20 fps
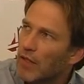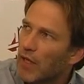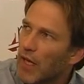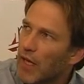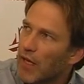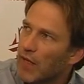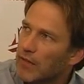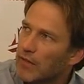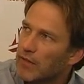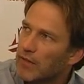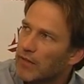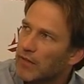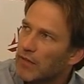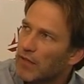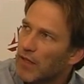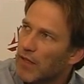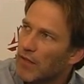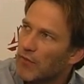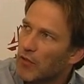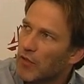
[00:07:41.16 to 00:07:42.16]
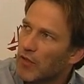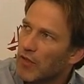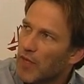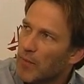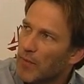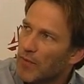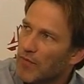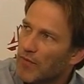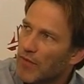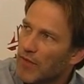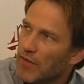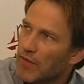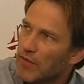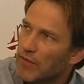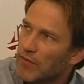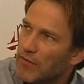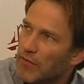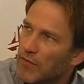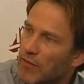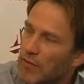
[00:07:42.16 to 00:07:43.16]
And I've got a couple of
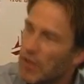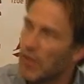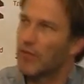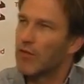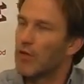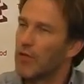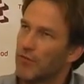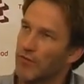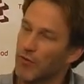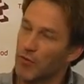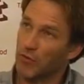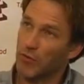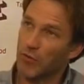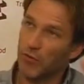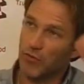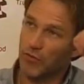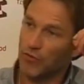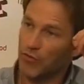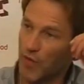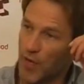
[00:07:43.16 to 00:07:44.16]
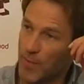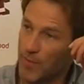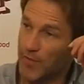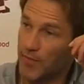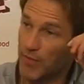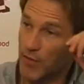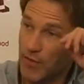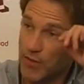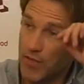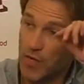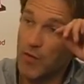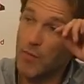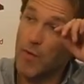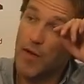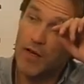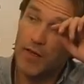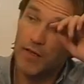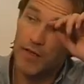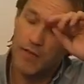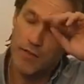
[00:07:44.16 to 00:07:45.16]
things. I've got a film called Tribes of
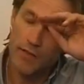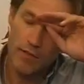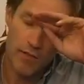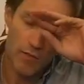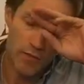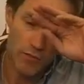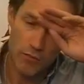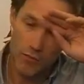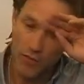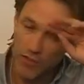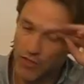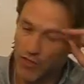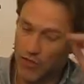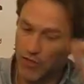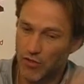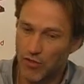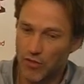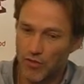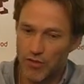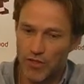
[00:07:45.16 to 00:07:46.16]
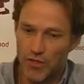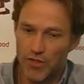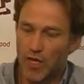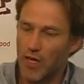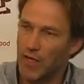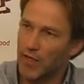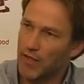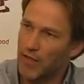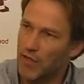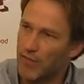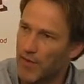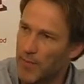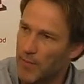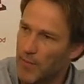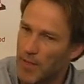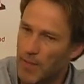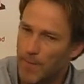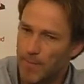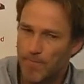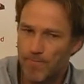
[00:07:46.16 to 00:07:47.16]
October, which is due to start in
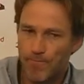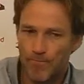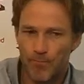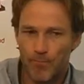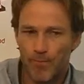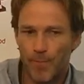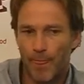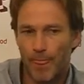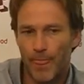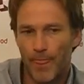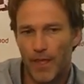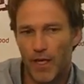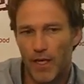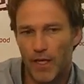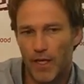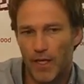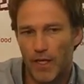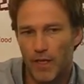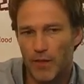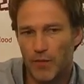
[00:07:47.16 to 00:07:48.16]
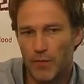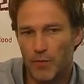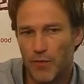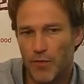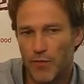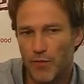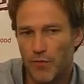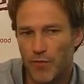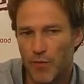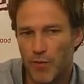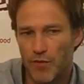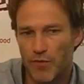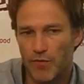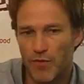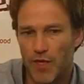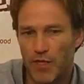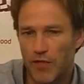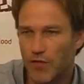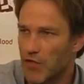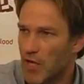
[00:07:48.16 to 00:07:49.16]
November, with Robert
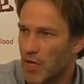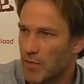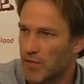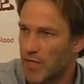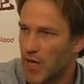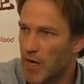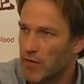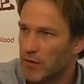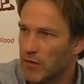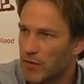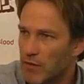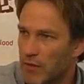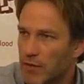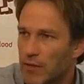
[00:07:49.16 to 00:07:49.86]
Duvall and James Caan.